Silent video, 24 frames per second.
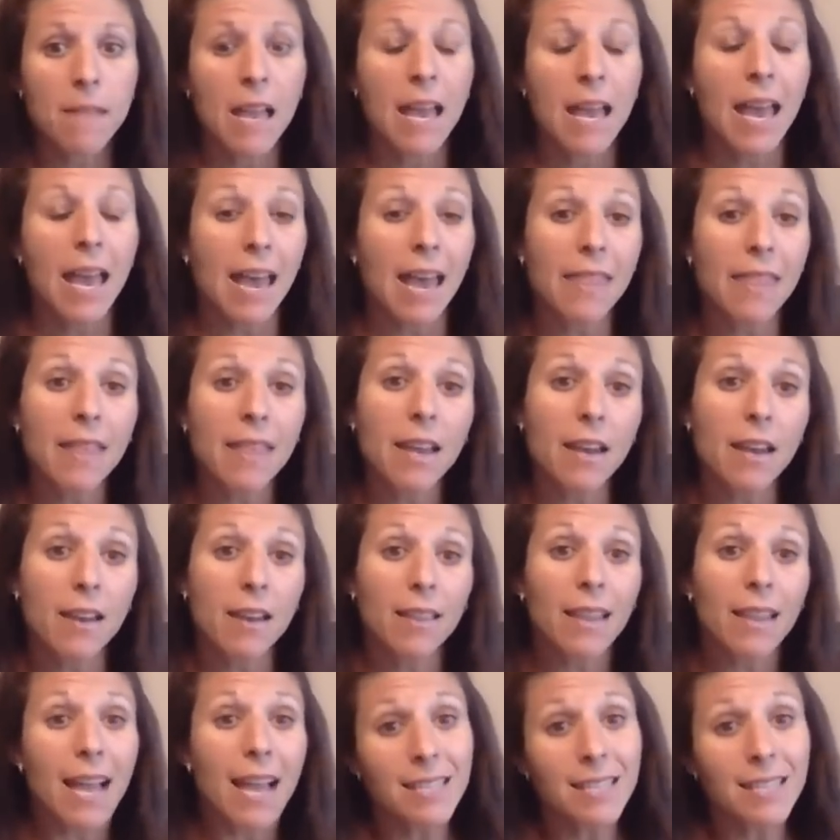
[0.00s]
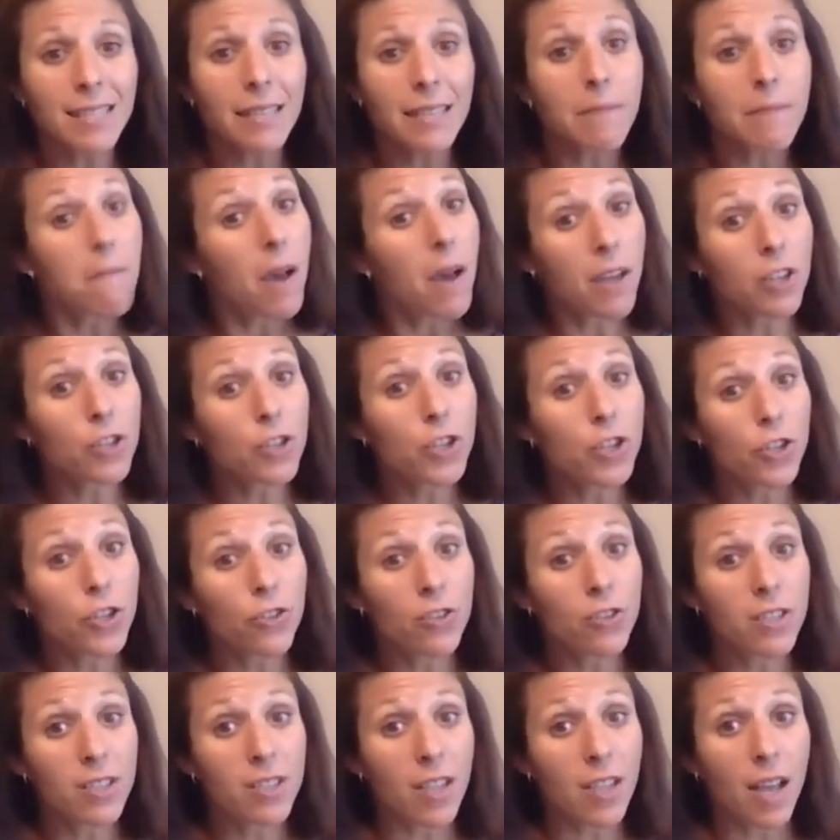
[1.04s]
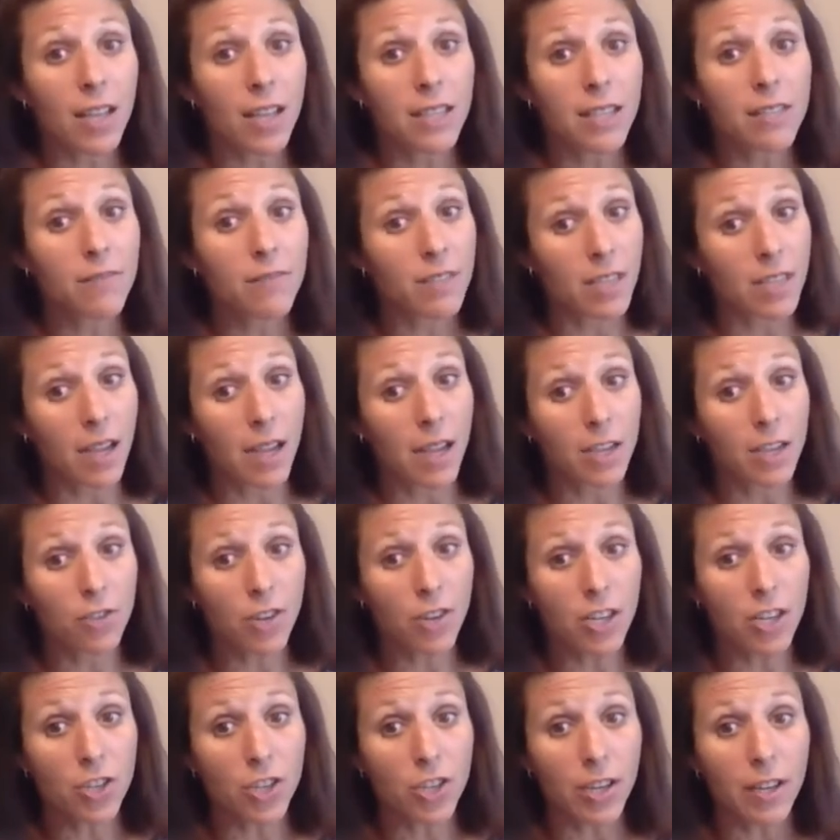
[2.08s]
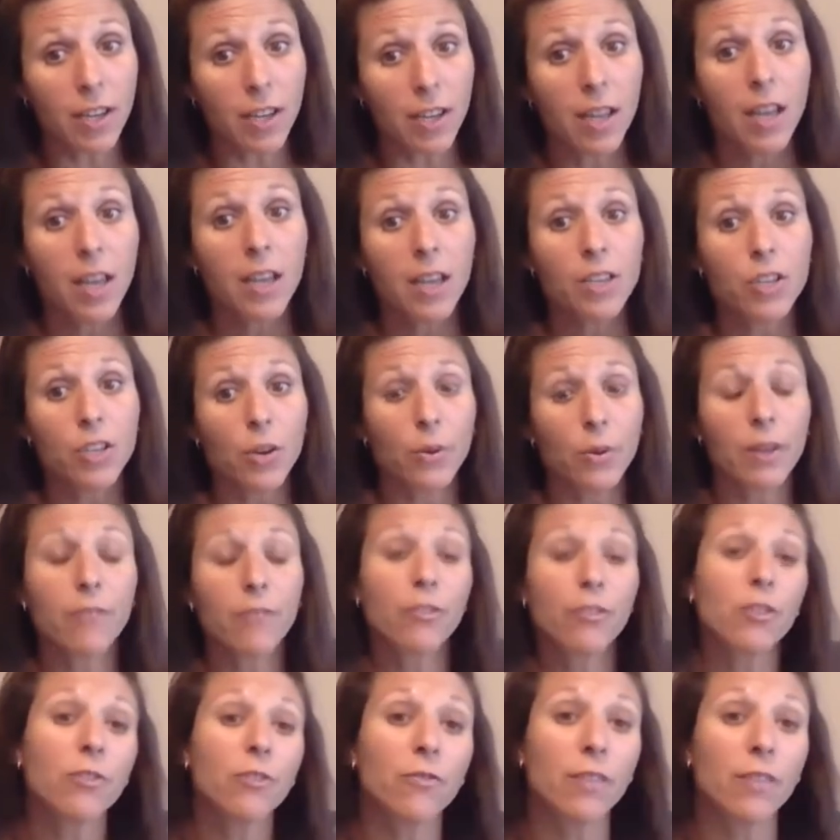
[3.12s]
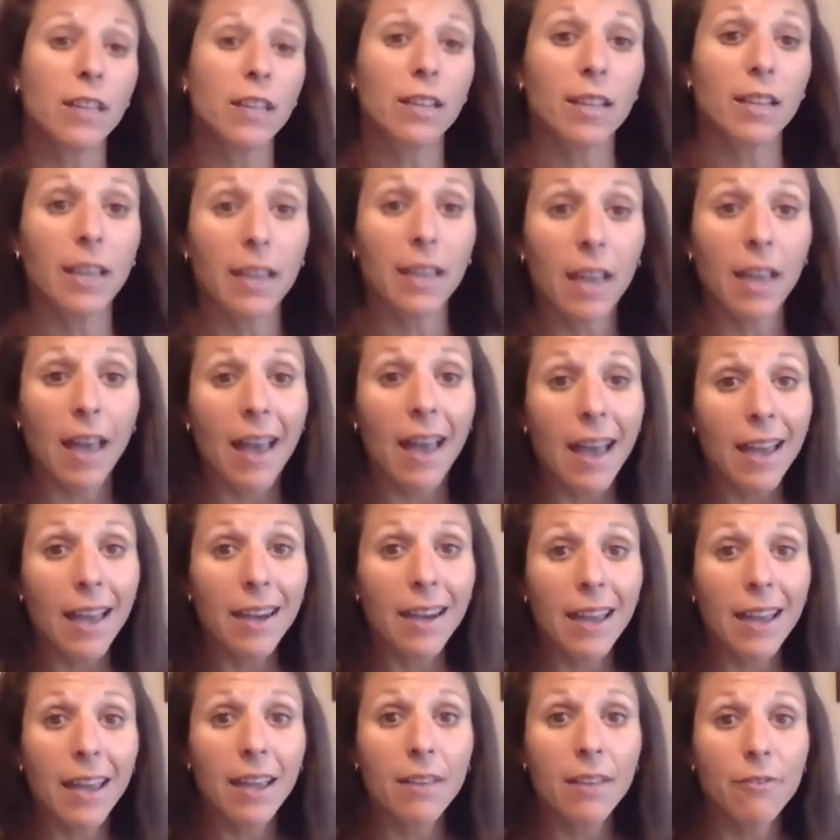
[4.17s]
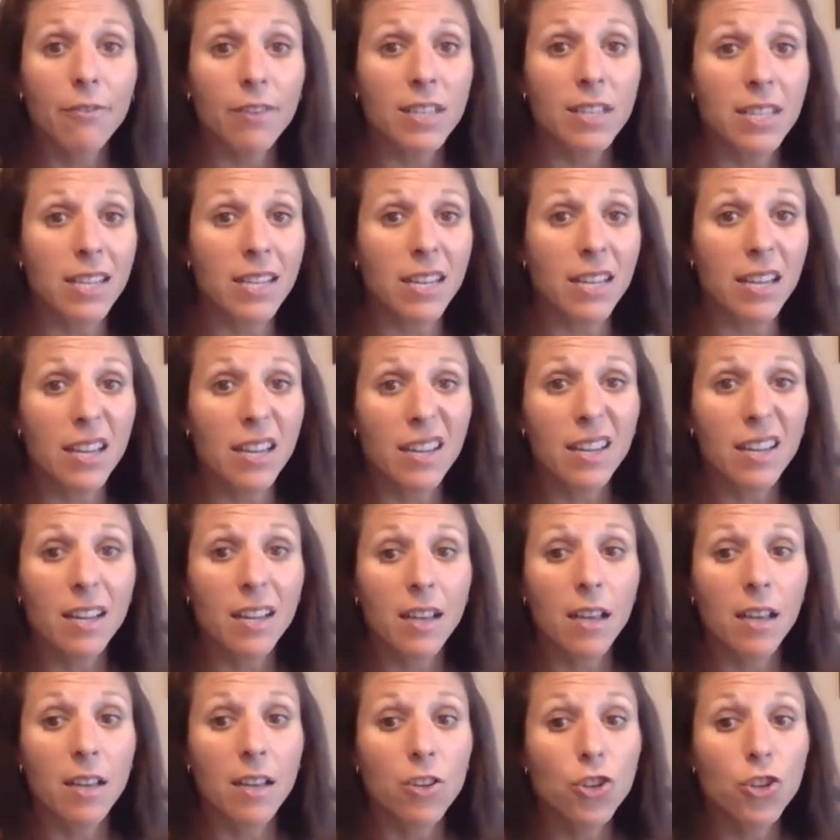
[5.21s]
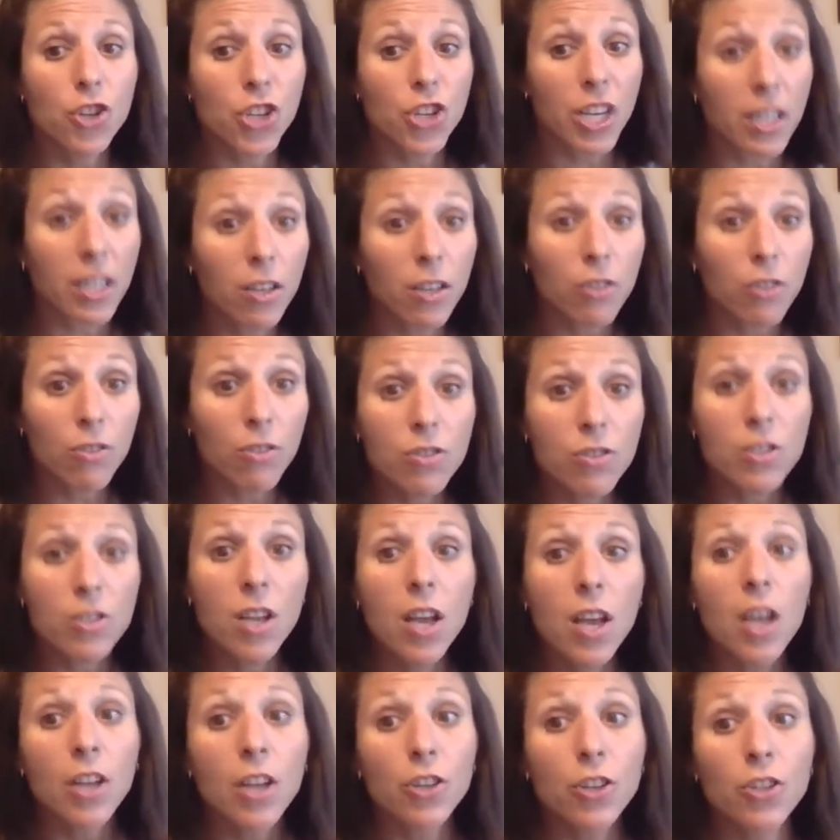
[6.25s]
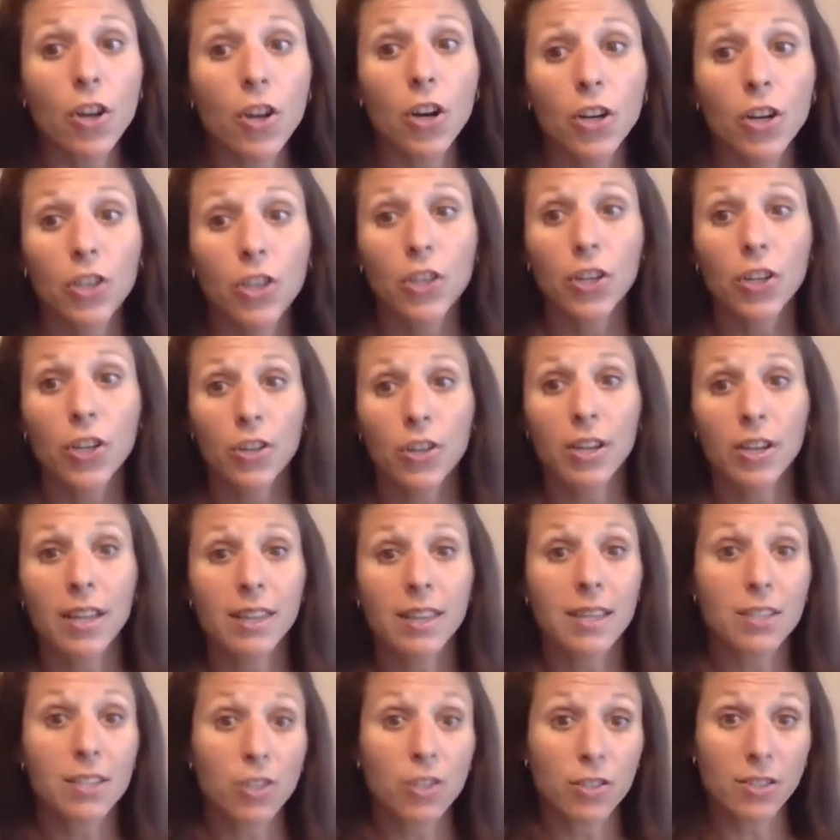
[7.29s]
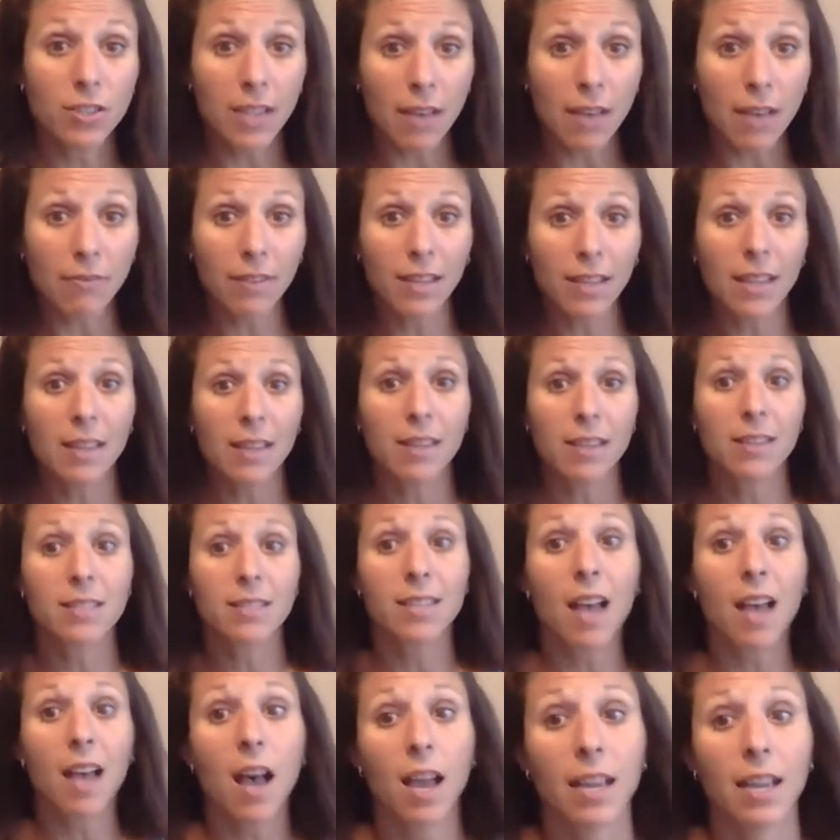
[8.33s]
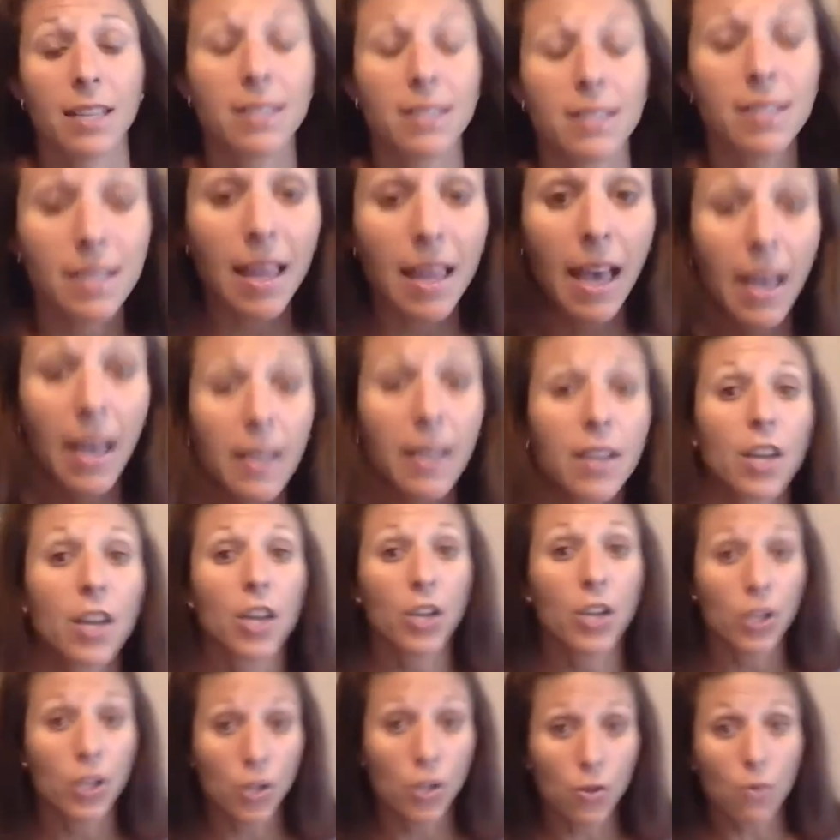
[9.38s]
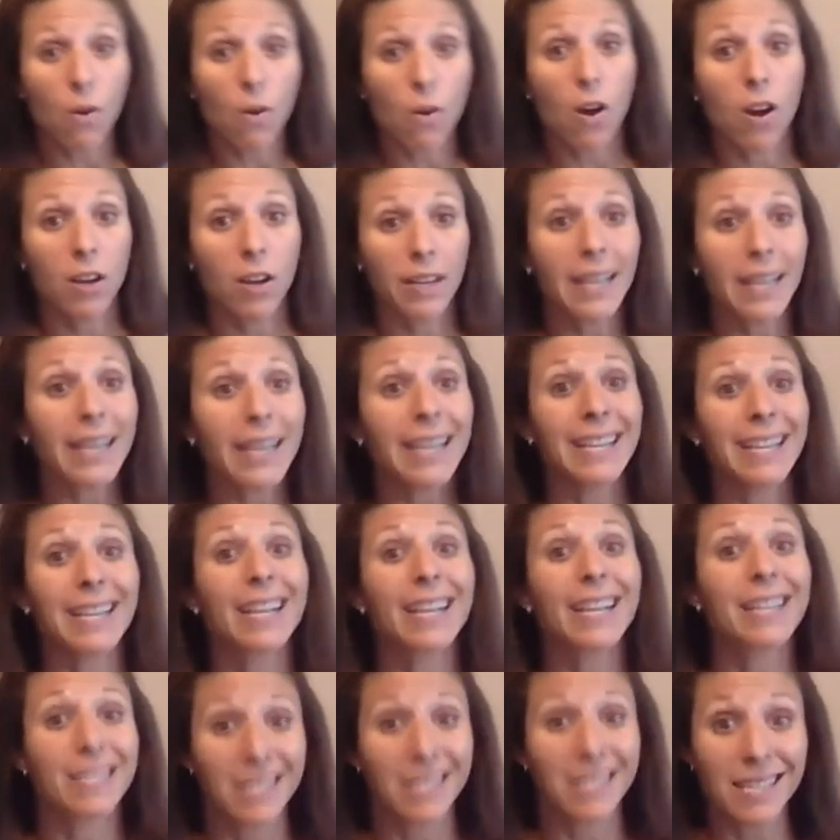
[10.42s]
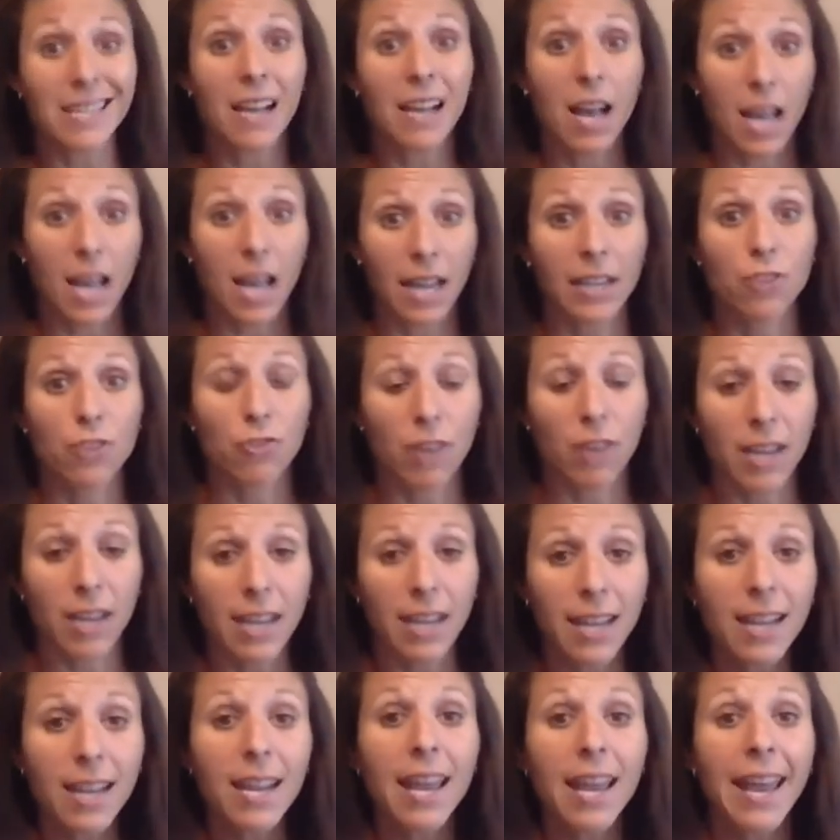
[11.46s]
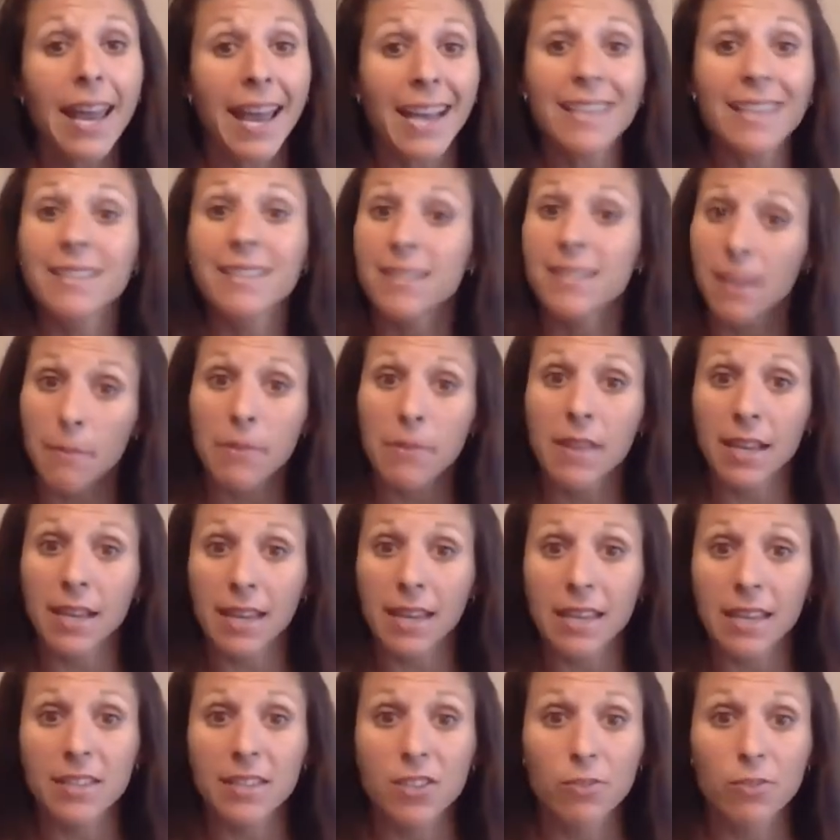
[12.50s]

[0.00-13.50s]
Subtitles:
And then lastly, monitor the signs of dehydration. So if you're feeling a headache, fatigue, chills, dark urine, these are definitely signs that you are getting dehydrated and something isn't